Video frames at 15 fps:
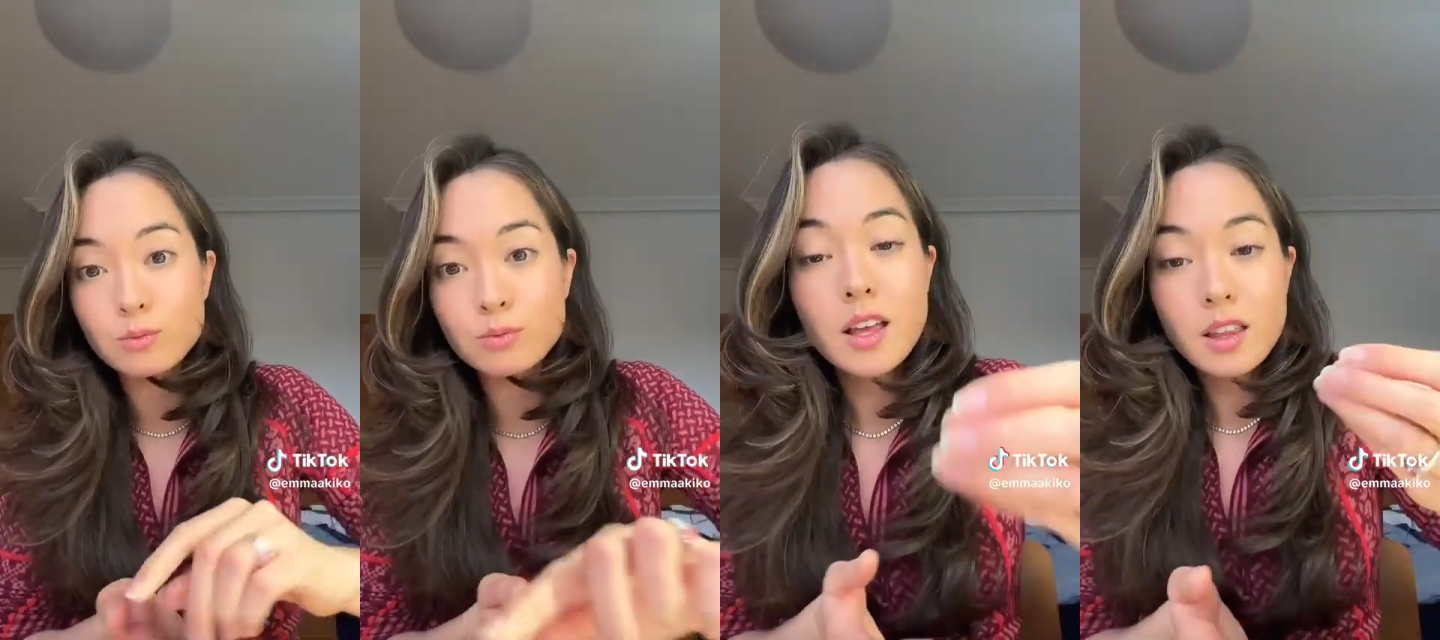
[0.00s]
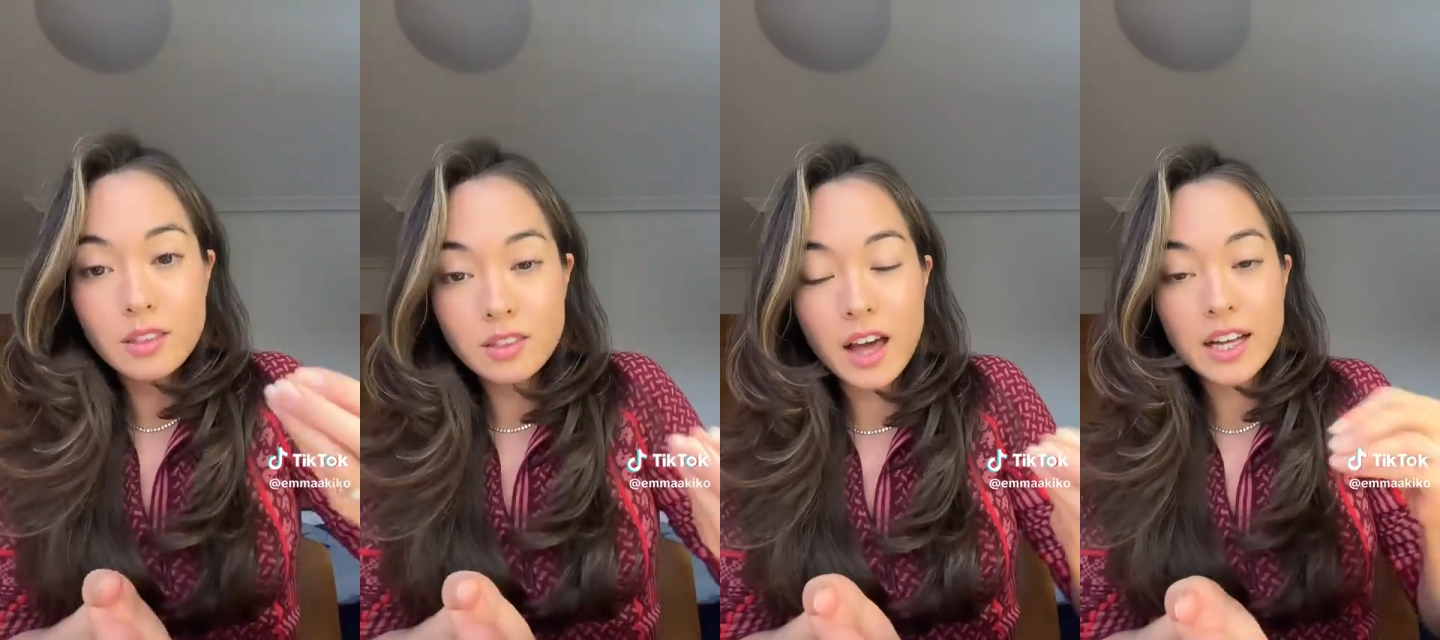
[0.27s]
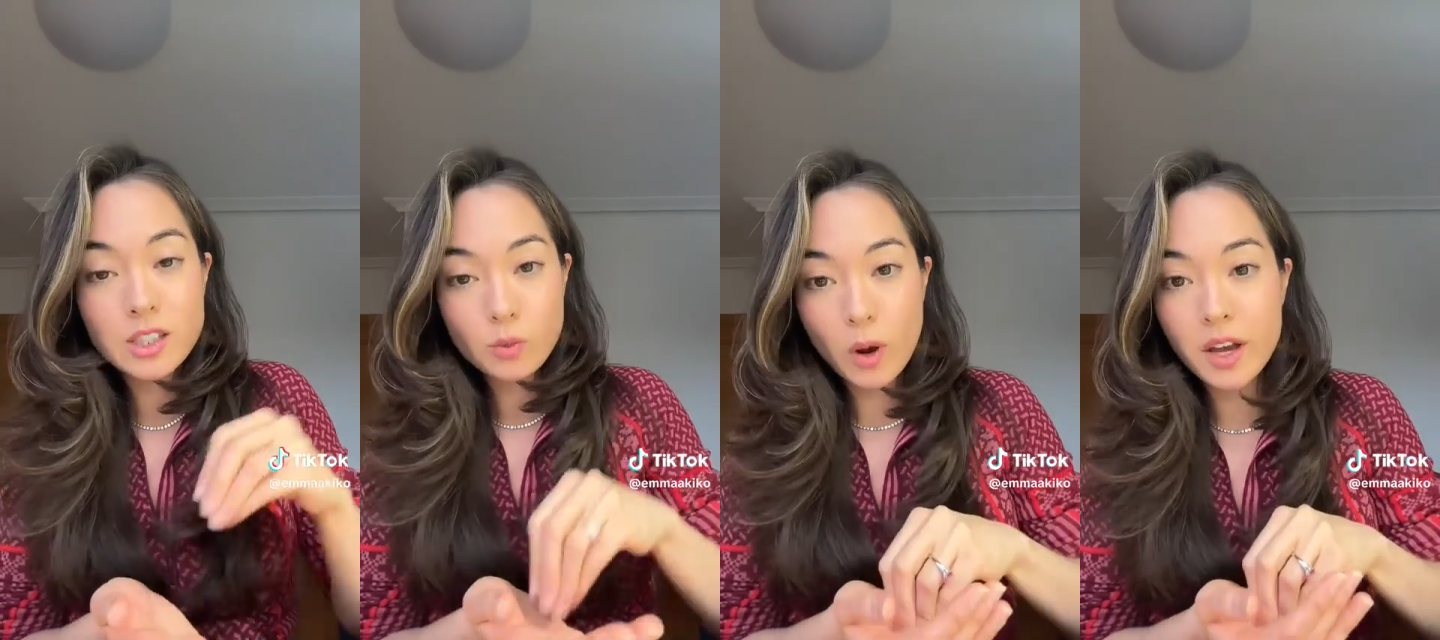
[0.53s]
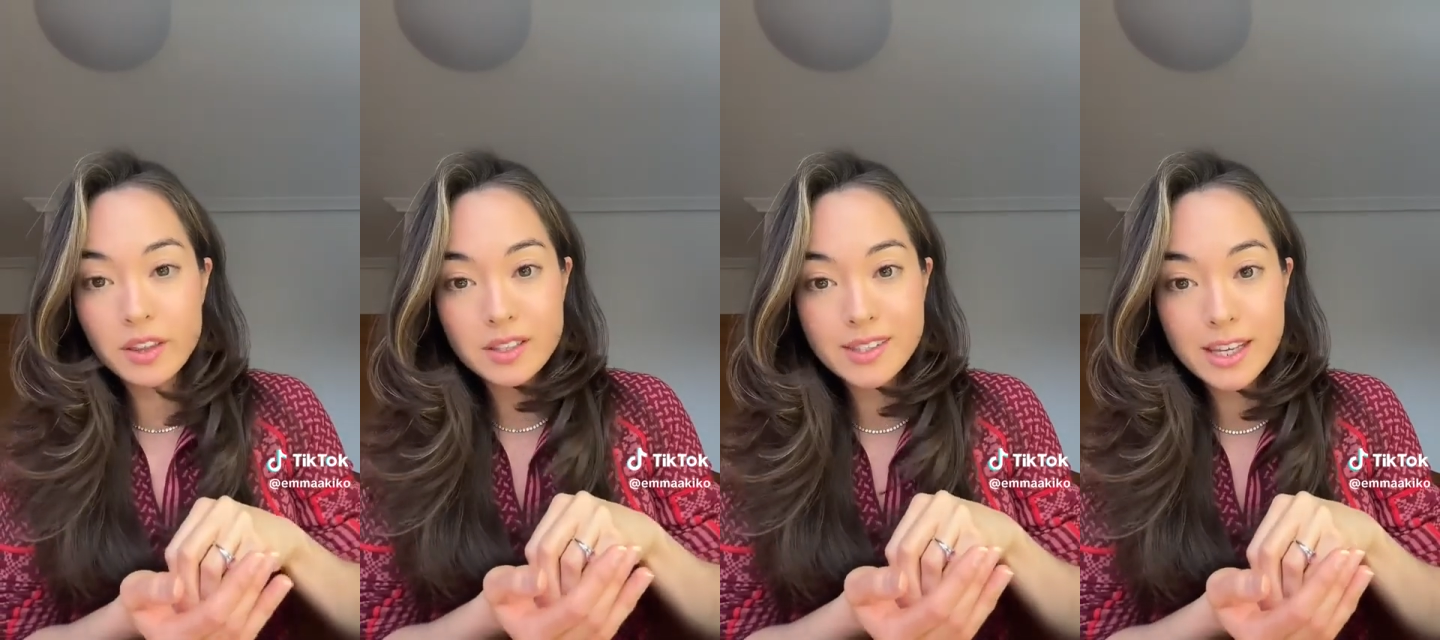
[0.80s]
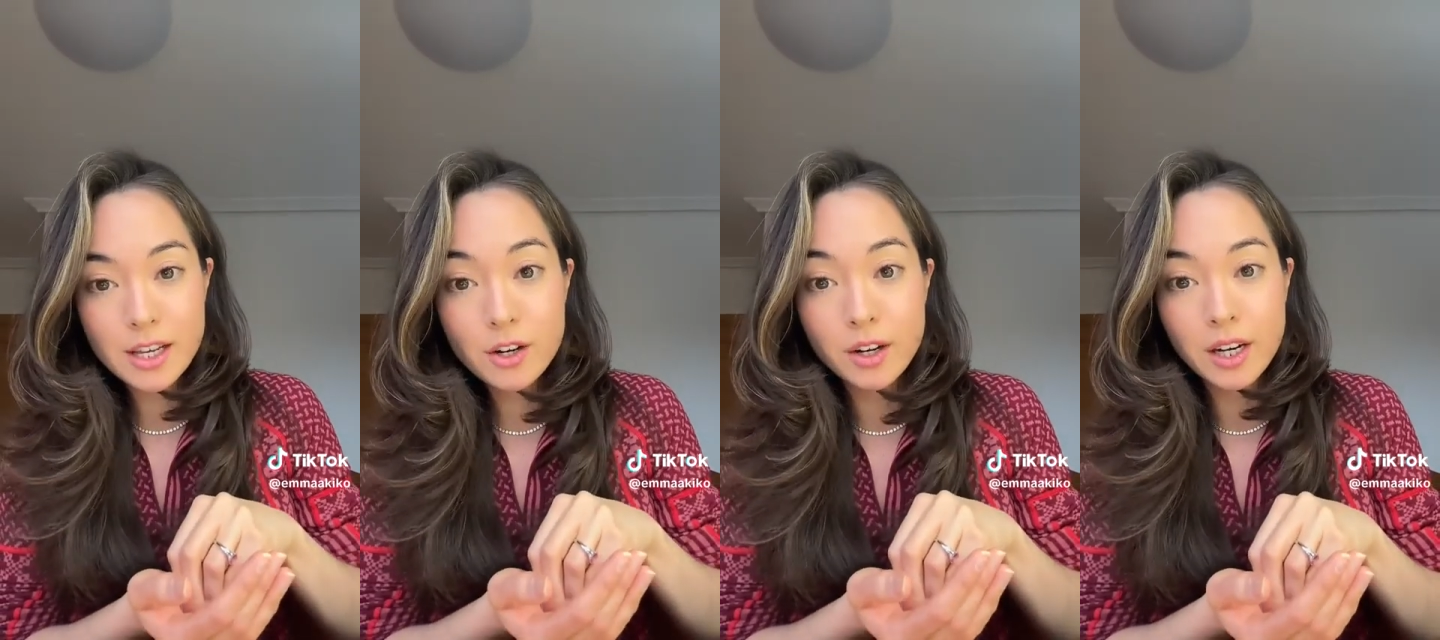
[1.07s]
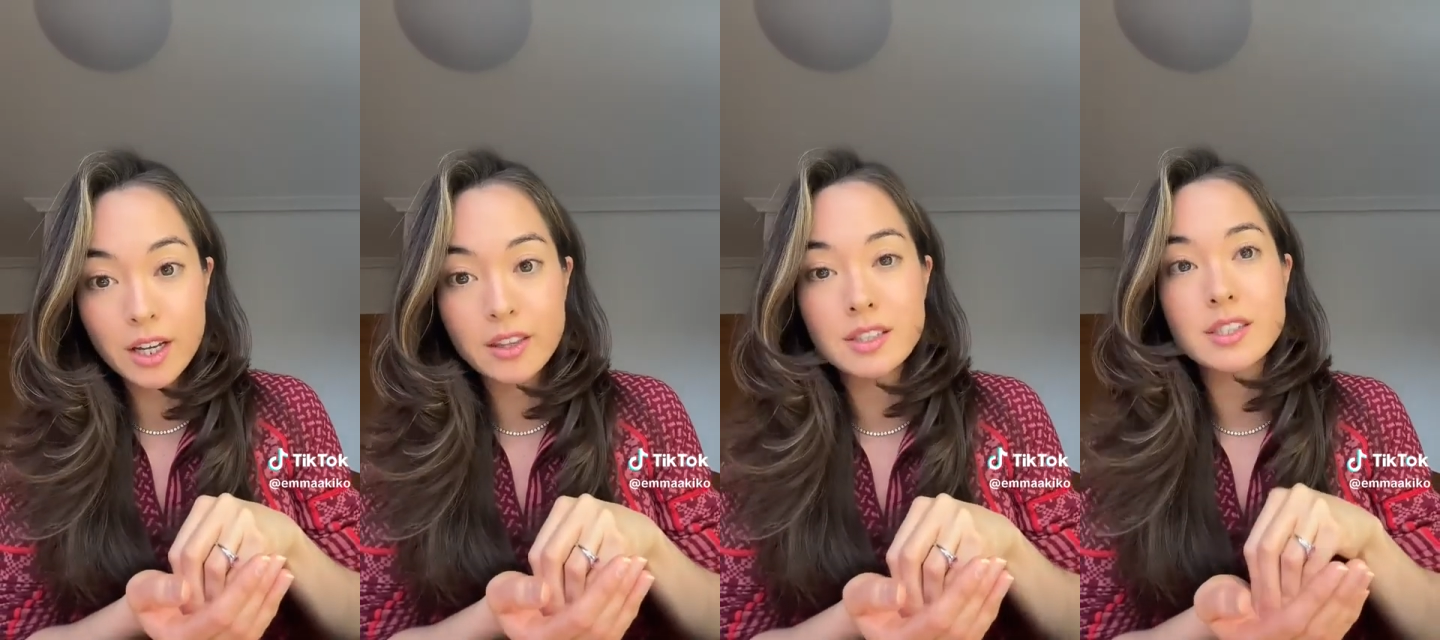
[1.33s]
That's why this
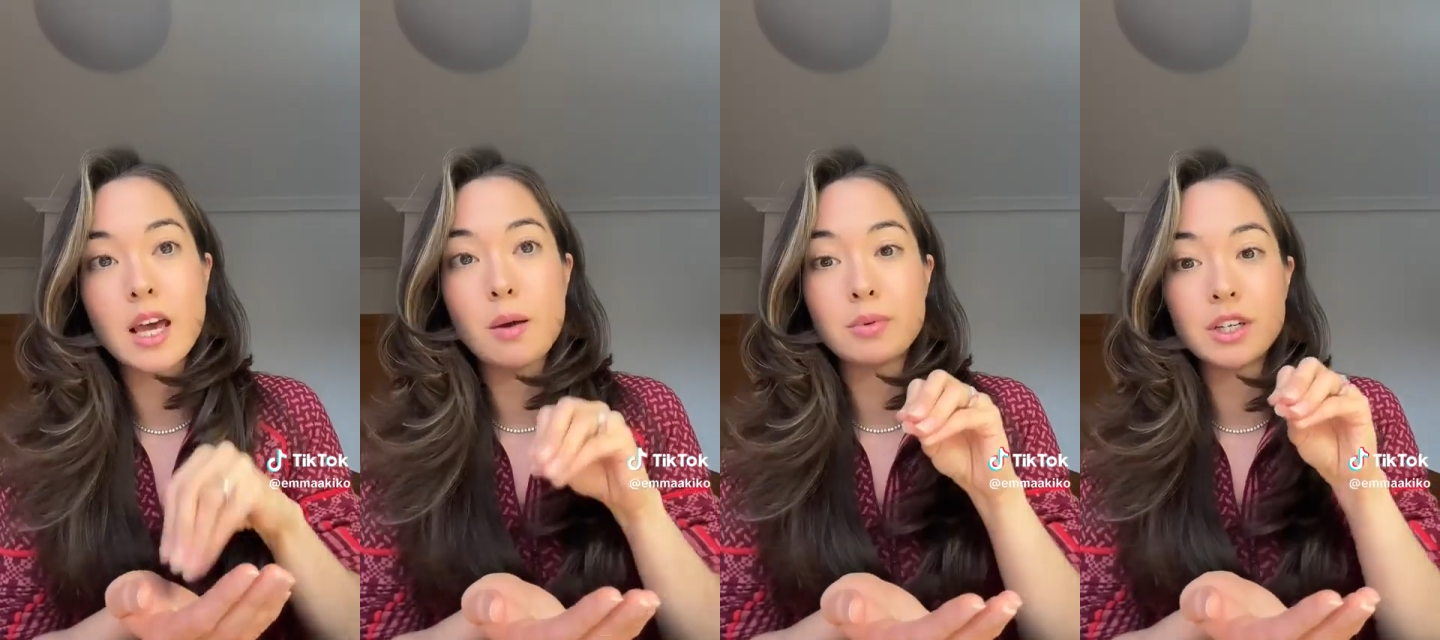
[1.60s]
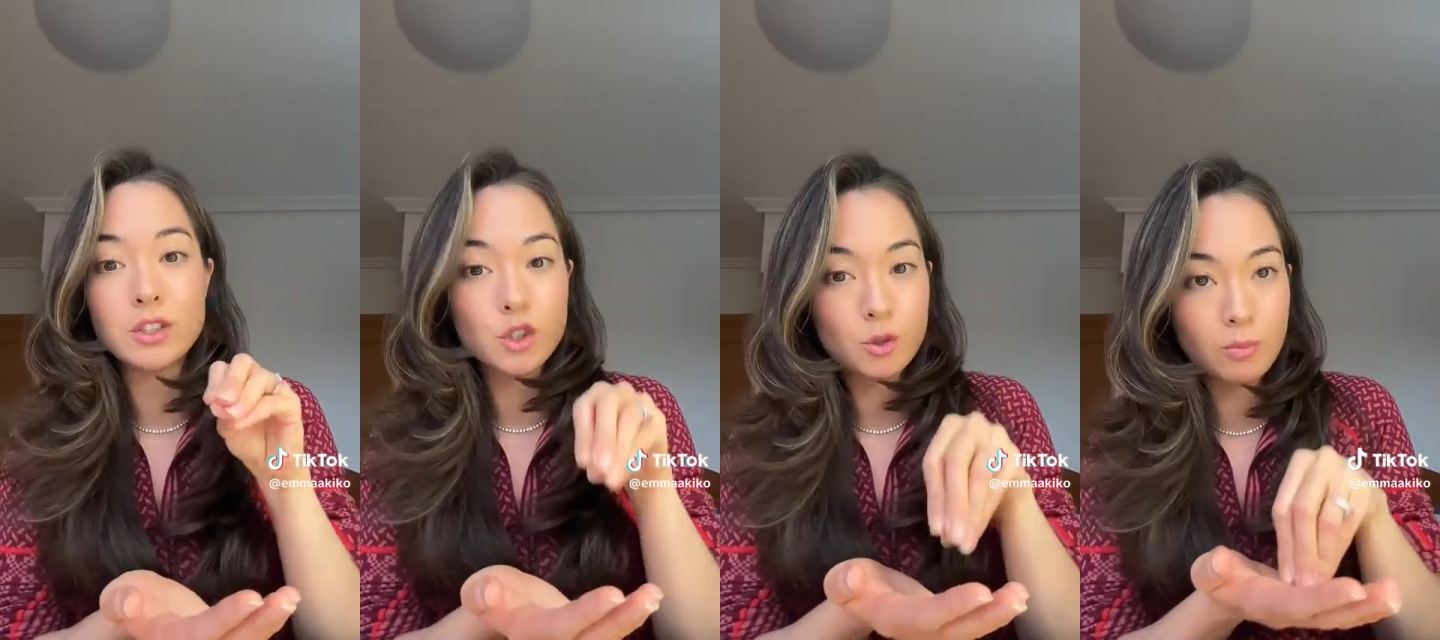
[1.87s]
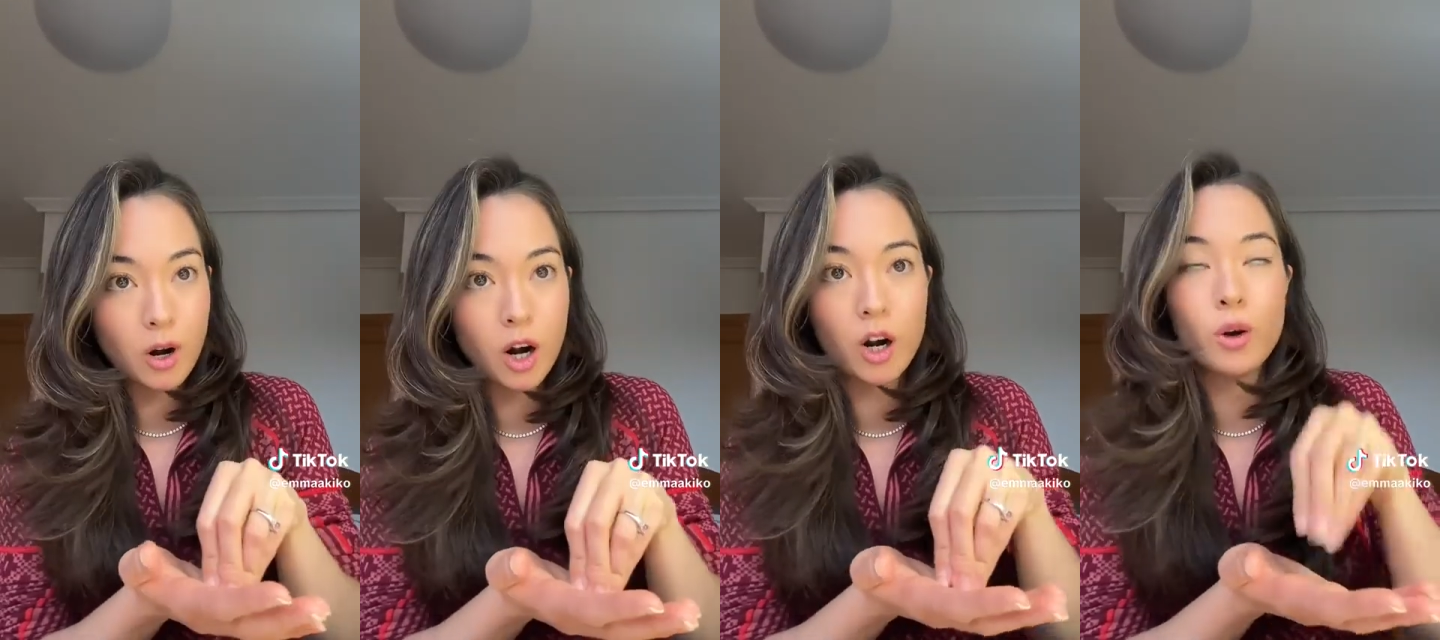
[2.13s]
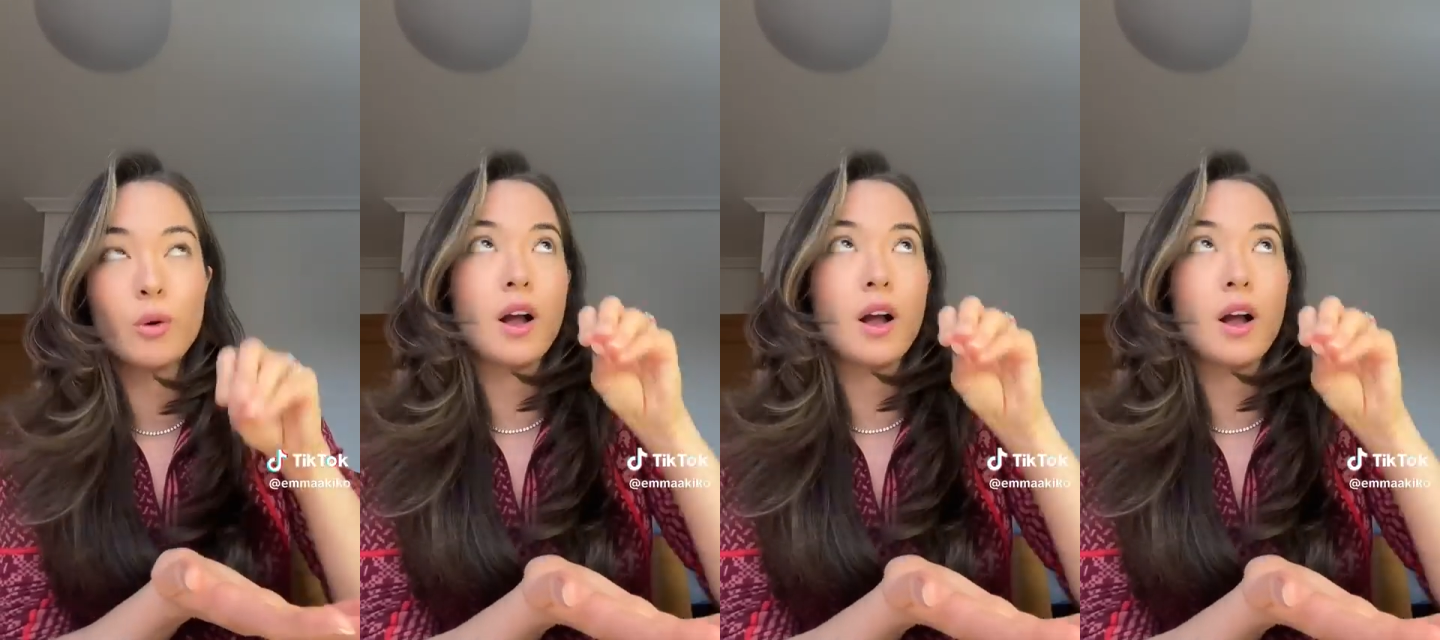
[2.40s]
hearing that's happening tomorrow